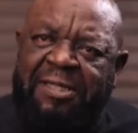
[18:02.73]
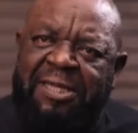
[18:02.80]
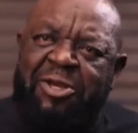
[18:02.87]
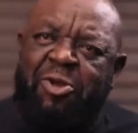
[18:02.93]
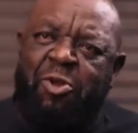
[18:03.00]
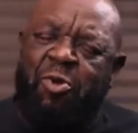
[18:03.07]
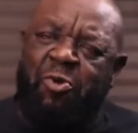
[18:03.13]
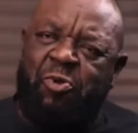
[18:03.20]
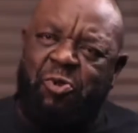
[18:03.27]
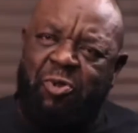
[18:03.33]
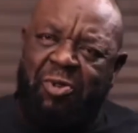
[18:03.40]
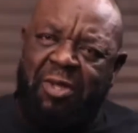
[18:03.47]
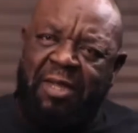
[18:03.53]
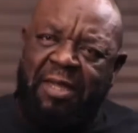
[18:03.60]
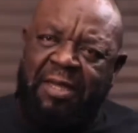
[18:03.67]
those
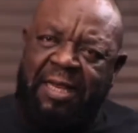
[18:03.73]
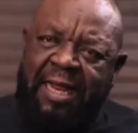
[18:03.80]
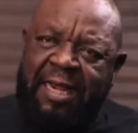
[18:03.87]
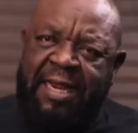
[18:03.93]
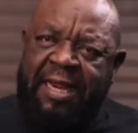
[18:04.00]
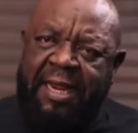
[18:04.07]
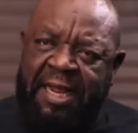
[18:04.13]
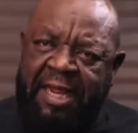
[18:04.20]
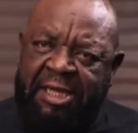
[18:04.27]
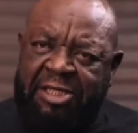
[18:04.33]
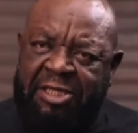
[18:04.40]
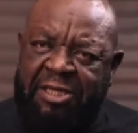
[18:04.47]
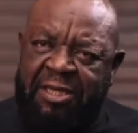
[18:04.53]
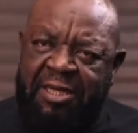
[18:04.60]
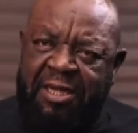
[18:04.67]
that
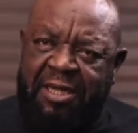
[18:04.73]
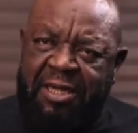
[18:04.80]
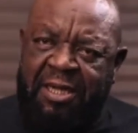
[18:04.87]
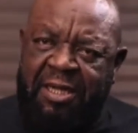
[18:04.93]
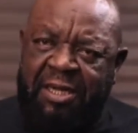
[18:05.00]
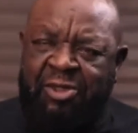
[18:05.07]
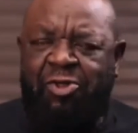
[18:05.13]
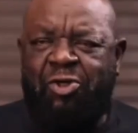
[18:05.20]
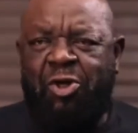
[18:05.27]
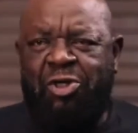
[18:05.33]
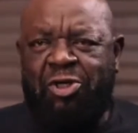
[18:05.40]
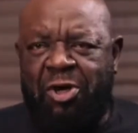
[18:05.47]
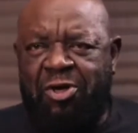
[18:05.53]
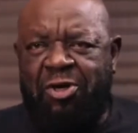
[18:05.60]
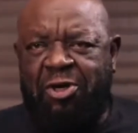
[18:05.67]
engaged in such
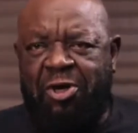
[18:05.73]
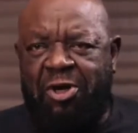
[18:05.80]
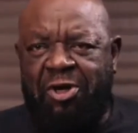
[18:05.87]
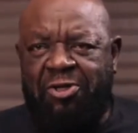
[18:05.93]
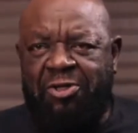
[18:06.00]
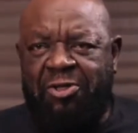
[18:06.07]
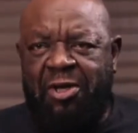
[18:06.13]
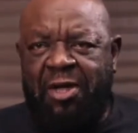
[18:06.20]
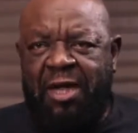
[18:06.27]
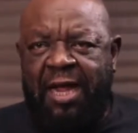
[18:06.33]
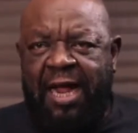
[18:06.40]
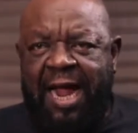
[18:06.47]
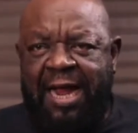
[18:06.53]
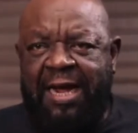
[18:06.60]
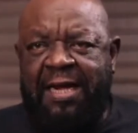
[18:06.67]
conduct.
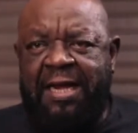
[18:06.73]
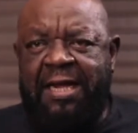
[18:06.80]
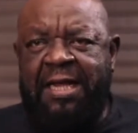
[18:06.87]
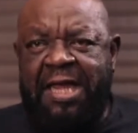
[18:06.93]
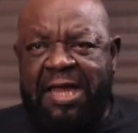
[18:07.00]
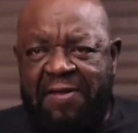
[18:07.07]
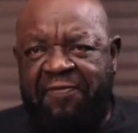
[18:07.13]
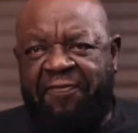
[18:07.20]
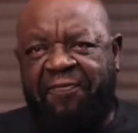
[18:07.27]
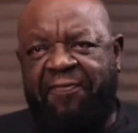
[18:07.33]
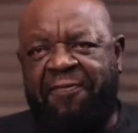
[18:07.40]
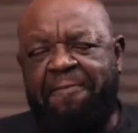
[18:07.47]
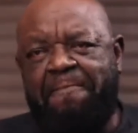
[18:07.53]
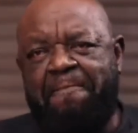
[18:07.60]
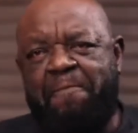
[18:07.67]
And if
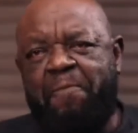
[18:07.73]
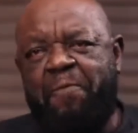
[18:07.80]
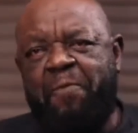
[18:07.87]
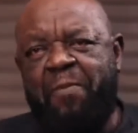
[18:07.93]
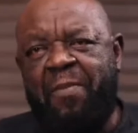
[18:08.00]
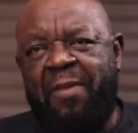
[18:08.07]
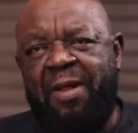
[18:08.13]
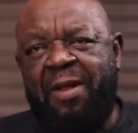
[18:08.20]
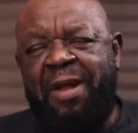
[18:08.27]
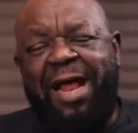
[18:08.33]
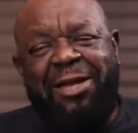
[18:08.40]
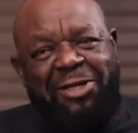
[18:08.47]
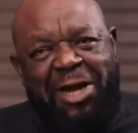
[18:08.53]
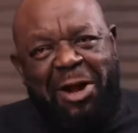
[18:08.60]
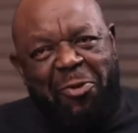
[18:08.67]

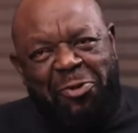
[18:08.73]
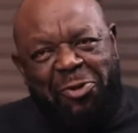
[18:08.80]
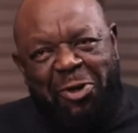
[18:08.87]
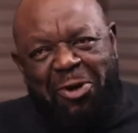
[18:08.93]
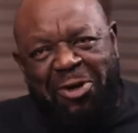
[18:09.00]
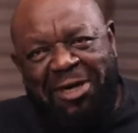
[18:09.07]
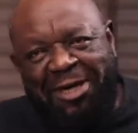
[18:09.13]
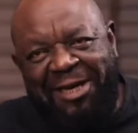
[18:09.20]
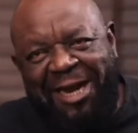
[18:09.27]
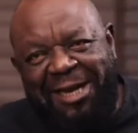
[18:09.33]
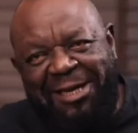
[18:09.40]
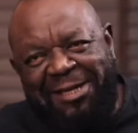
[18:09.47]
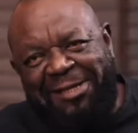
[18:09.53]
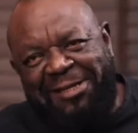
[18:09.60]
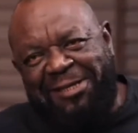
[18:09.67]
Nigeria was lucky that
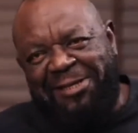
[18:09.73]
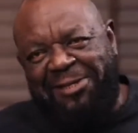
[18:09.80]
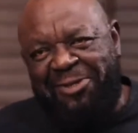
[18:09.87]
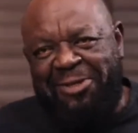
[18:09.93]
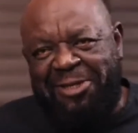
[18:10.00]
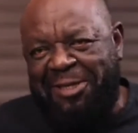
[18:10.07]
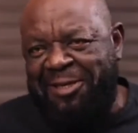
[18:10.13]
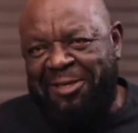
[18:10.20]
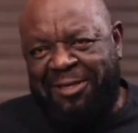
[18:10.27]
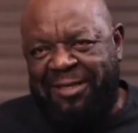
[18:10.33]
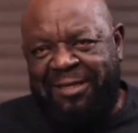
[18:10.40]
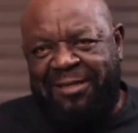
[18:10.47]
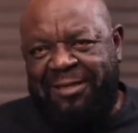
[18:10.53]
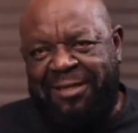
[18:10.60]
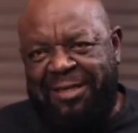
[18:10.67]
this
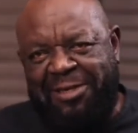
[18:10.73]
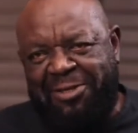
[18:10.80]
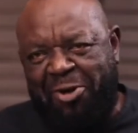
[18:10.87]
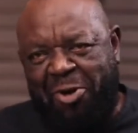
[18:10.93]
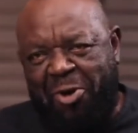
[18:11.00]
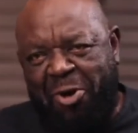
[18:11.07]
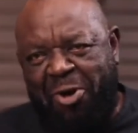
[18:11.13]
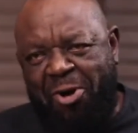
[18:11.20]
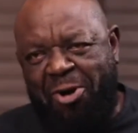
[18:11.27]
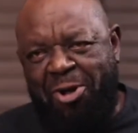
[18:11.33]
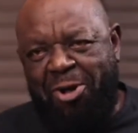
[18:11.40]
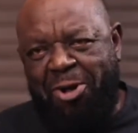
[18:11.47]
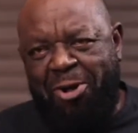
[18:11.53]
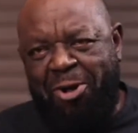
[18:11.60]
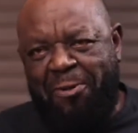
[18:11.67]
didn't occur
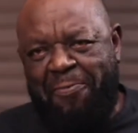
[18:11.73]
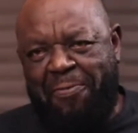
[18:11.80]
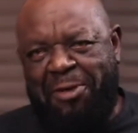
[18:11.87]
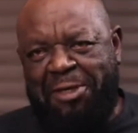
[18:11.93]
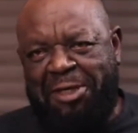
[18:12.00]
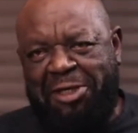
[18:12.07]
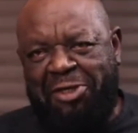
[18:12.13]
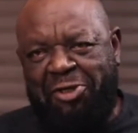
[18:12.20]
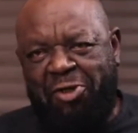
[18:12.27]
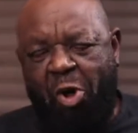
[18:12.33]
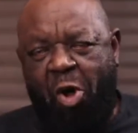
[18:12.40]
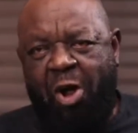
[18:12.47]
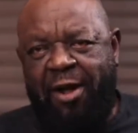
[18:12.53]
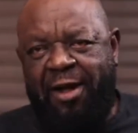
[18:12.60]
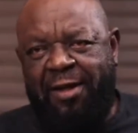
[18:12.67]
on British
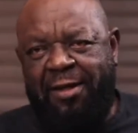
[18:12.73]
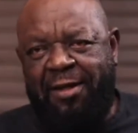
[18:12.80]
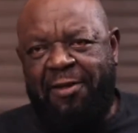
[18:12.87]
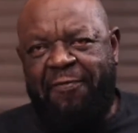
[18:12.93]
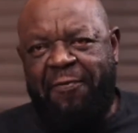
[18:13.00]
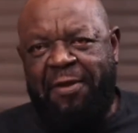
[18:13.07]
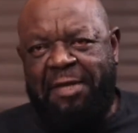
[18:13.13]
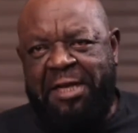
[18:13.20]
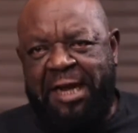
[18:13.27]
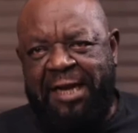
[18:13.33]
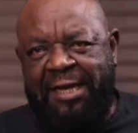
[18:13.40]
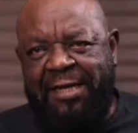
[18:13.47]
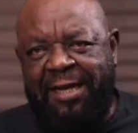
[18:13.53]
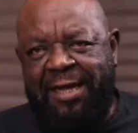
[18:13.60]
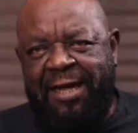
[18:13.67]
soil, if it
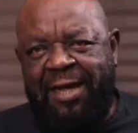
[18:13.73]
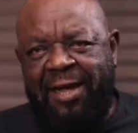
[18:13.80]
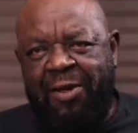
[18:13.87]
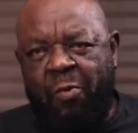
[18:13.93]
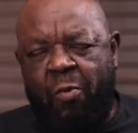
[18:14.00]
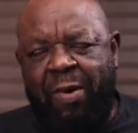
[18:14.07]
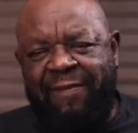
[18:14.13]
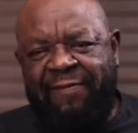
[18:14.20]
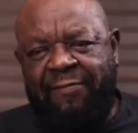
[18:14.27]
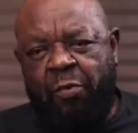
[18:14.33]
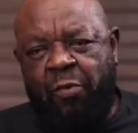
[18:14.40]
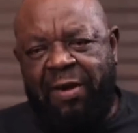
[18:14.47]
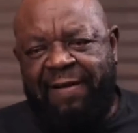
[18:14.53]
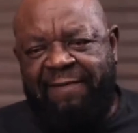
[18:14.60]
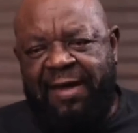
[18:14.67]
did, we
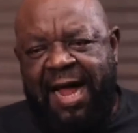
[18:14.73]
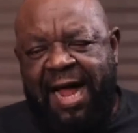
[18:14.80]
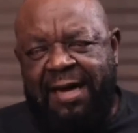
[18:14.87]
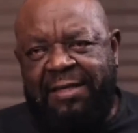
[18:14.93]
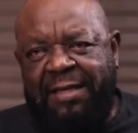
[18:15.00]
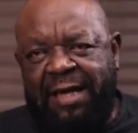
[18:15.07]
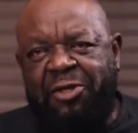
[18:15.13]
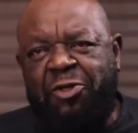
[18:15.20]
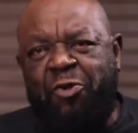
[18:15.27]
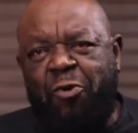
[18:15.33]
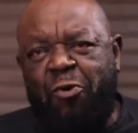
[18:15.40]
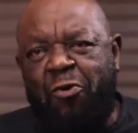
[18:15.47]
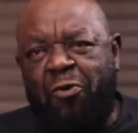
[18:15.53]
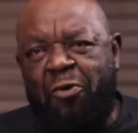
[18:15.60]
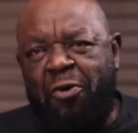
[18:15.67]
would have had a
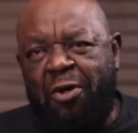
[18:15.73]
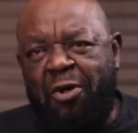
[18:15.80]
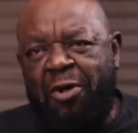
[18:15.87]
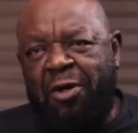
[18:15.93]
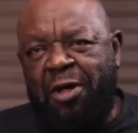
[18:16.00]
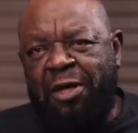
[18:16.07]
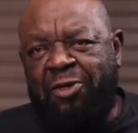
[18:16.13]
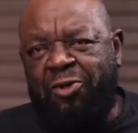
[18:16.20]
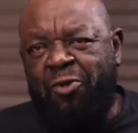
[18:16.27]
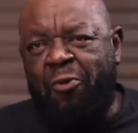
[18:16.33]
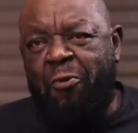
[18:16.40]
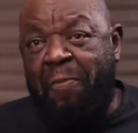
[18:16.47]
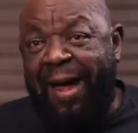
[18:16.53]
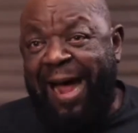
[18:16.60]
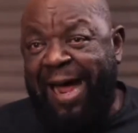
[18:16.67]

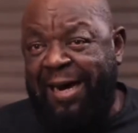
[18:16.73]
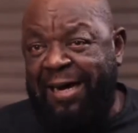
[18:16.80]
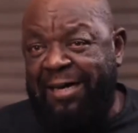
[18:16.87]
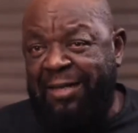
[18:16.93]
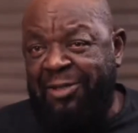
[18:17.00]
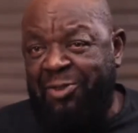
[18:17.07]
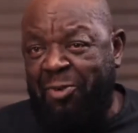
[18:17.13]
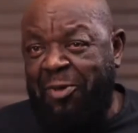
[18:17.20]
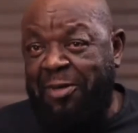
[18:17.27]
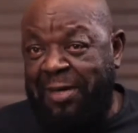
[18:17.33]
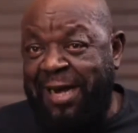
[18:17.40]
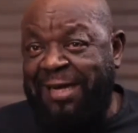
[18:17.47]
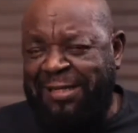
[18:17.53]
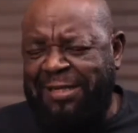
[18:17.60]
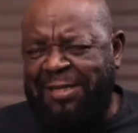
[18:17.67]
throwback to
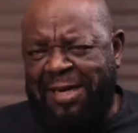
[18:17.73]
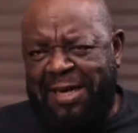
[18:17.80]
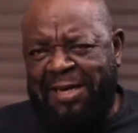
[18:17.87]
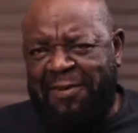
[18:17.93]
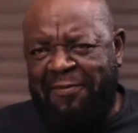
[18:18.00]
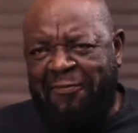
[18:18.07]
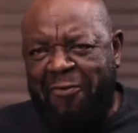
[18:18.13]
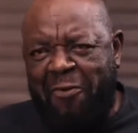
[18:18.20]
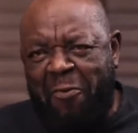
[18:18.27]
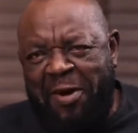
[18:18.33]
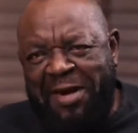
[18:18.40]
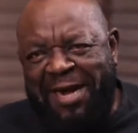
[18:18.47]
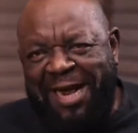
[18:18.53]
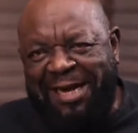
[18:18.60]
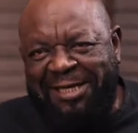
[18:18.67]
1984 when
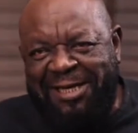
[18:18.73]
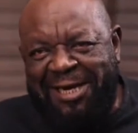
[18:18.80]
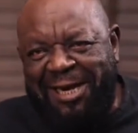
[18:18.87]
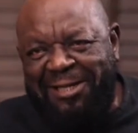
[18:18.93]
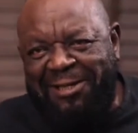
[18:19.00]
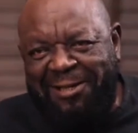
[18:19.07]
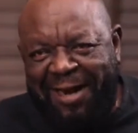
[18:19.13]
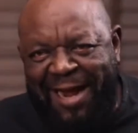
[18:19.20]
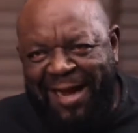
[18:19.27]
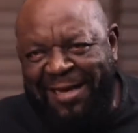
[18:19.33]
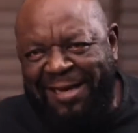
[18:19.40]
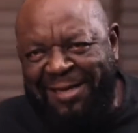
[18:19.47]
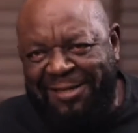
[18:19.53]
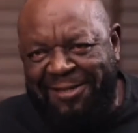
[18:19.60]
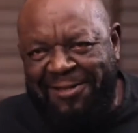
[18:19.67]
Nigeria tried
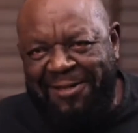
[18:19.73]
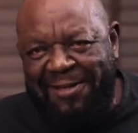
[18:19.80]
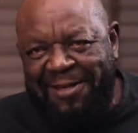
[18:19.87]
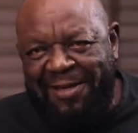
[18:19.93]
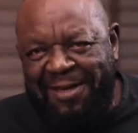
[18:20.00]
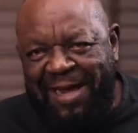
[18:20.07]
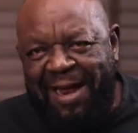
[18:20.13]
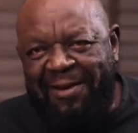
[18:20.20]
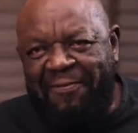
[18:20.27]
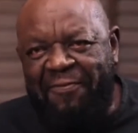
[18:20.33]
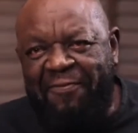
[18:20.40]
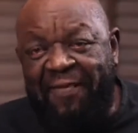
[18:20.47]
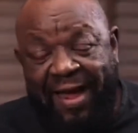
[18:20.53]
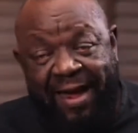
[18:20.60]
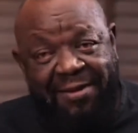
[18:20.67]
it and
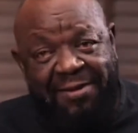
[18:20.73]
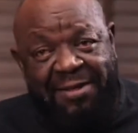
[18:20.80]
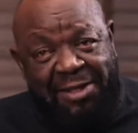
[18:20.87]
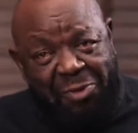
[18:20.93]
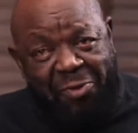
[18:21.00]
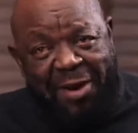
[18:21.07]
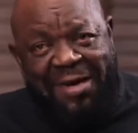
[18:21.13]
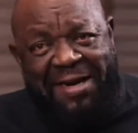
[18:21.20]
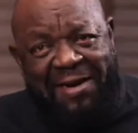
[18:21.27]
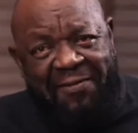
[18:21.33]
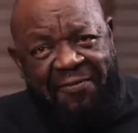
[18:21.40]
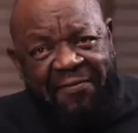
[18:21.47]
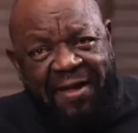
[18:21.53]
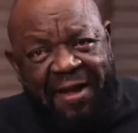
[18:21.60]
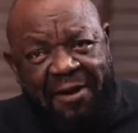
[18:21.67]
failed. This one, they
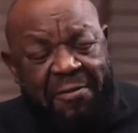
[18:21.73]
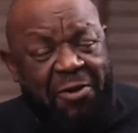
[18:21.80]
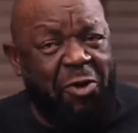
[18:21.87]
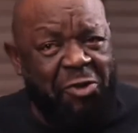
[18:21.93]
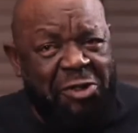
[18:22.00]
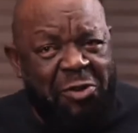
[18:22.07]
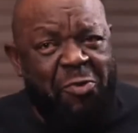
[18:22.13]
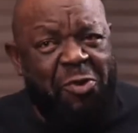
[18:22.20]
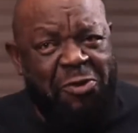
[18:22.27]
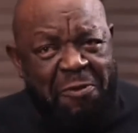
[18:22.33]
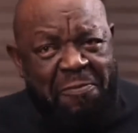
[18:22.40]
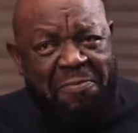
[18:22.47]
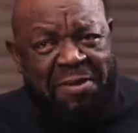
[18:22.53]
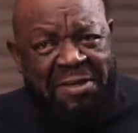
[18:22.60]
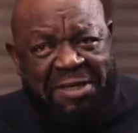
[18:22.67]
failed because it was on
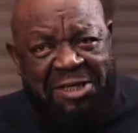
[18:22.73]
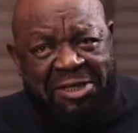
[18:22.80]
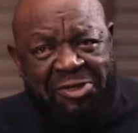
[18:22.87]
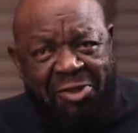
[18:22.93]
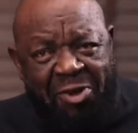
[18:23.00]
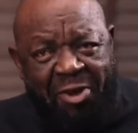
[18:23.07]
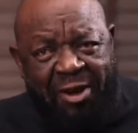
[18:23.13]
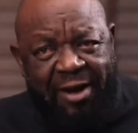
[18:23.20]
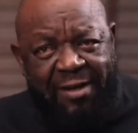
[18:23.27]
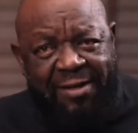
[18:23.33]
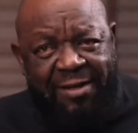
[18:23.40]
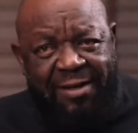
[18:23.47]
British soil.